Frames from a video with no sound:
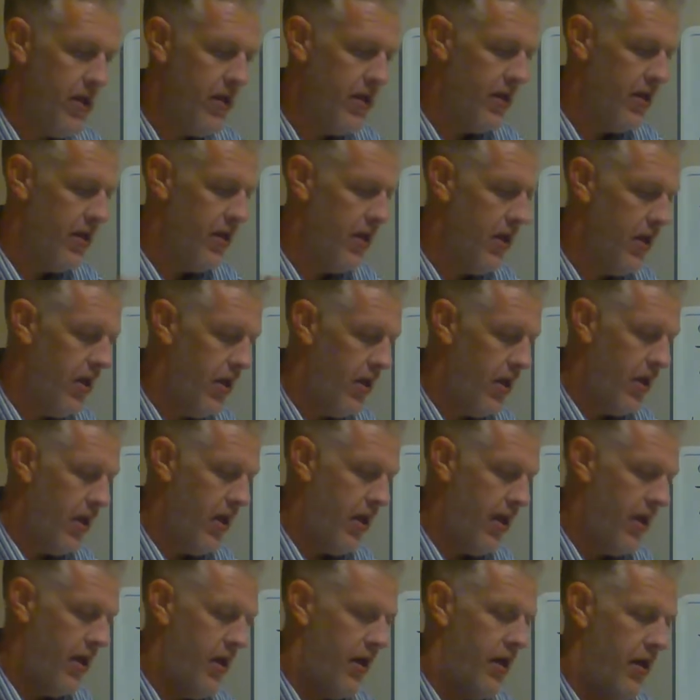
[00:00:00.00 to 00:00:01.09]
And,
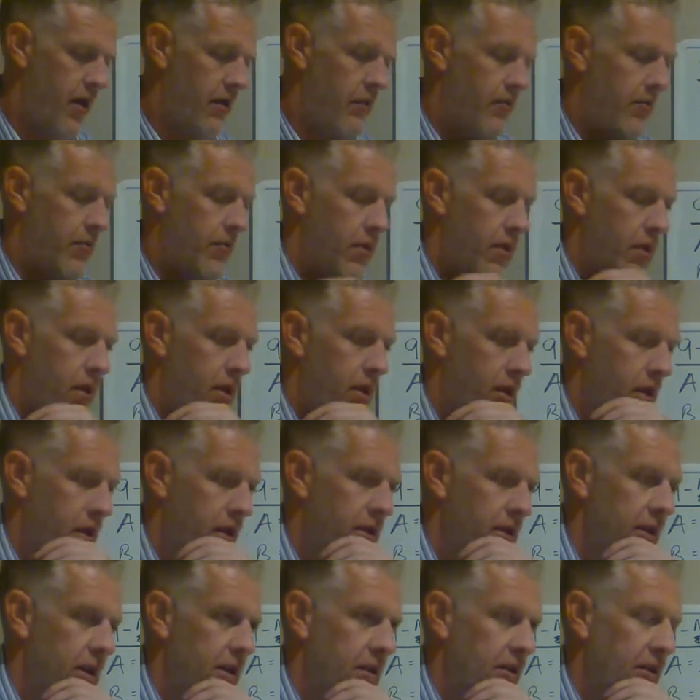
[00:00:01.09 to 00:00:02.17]
uh, um,
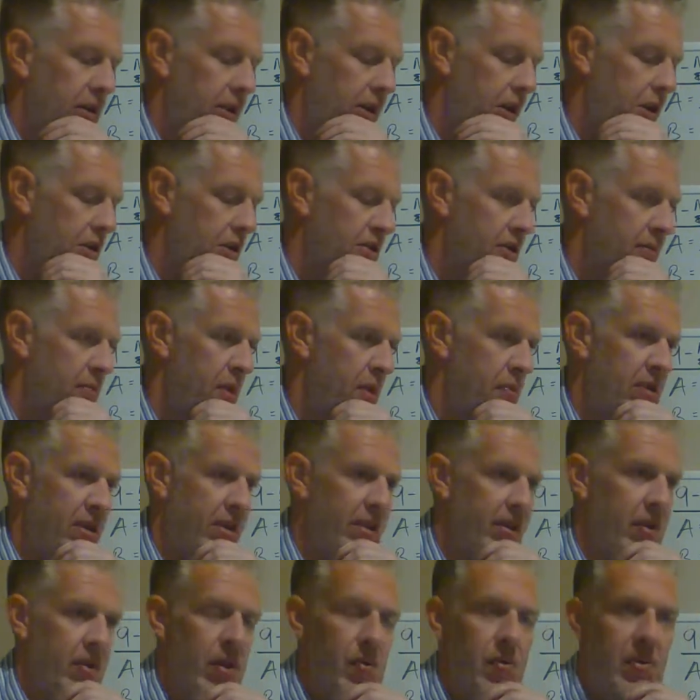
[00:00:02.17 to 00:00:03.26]
it's it's a curse and maybe it's
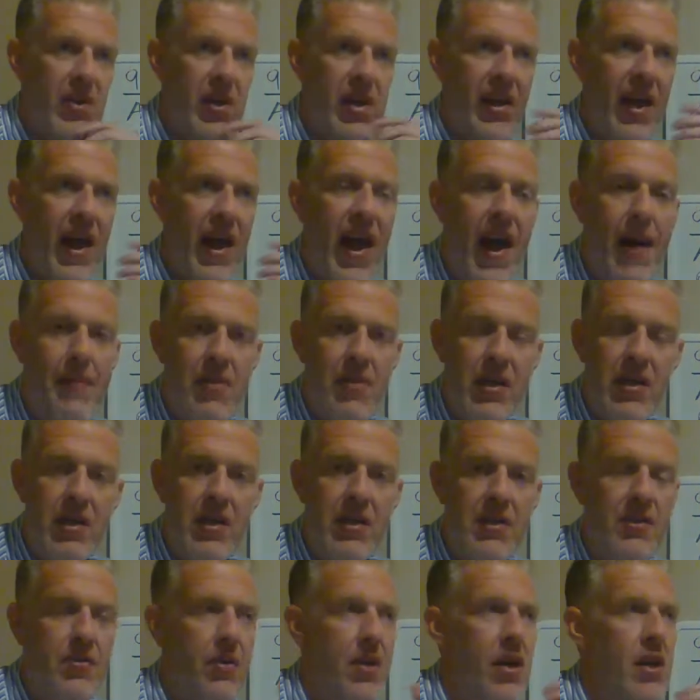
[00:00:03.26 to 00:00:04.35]
the same thing with like
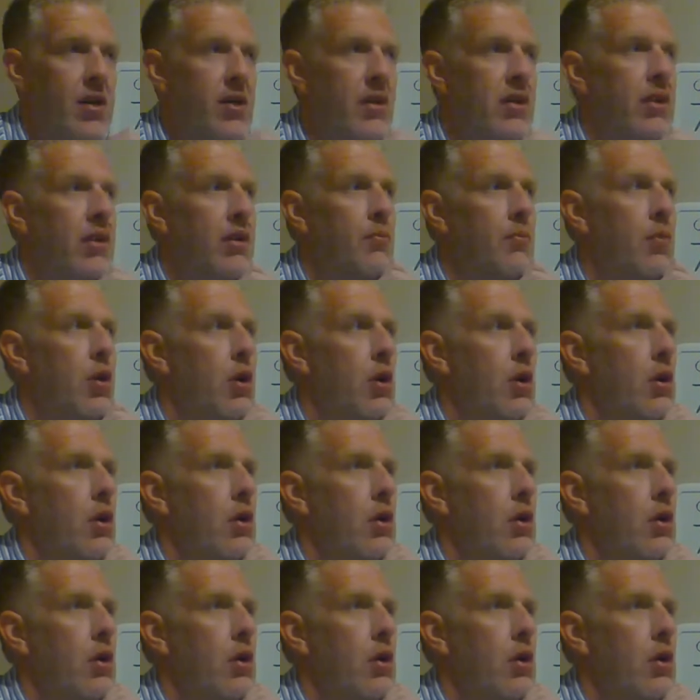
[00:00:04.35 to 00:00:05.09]
happiness right um,